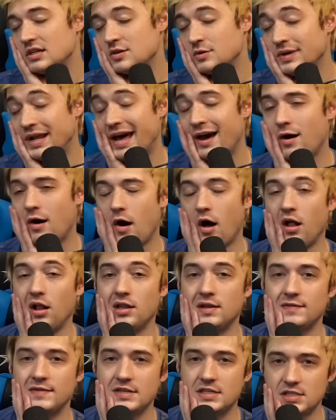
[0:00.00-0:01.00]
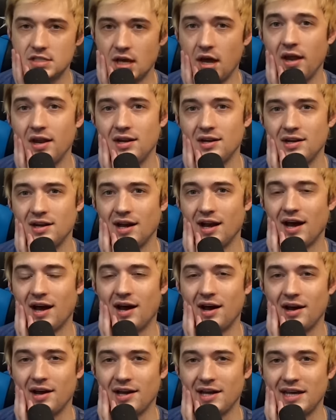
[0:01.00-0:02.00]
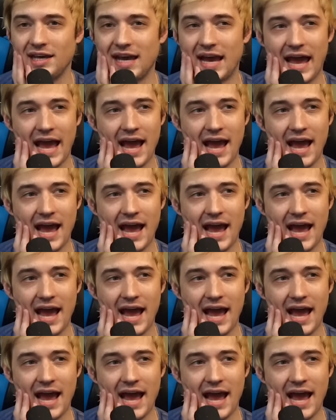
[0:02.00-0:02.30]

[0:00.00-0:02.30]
So now all of a sudden, he